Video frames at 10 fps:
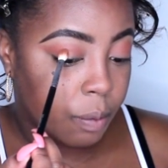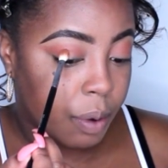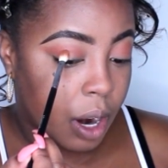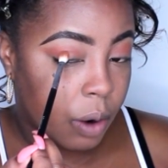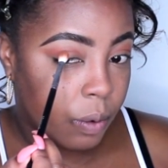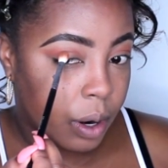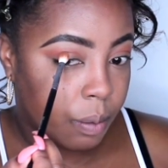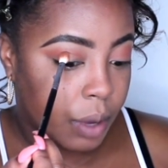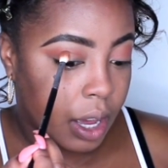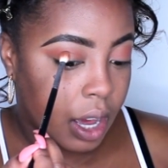the part where
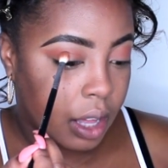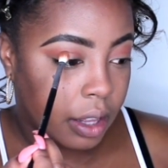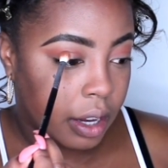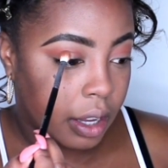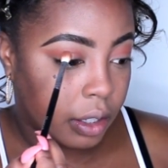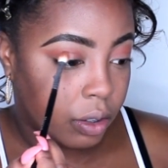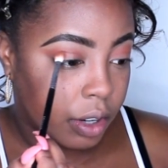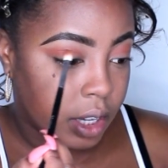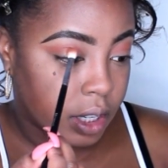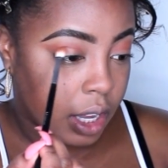my eyelid
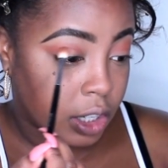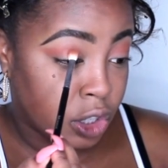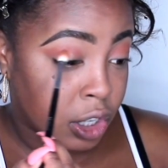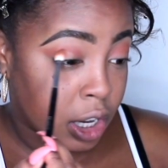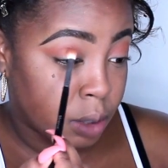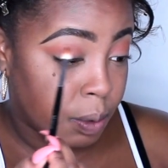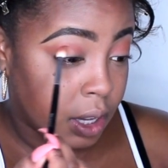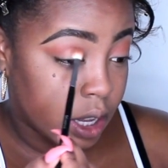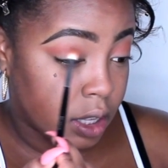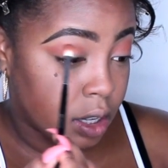increase like just
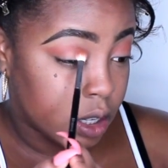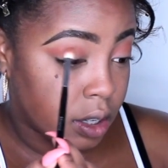begin to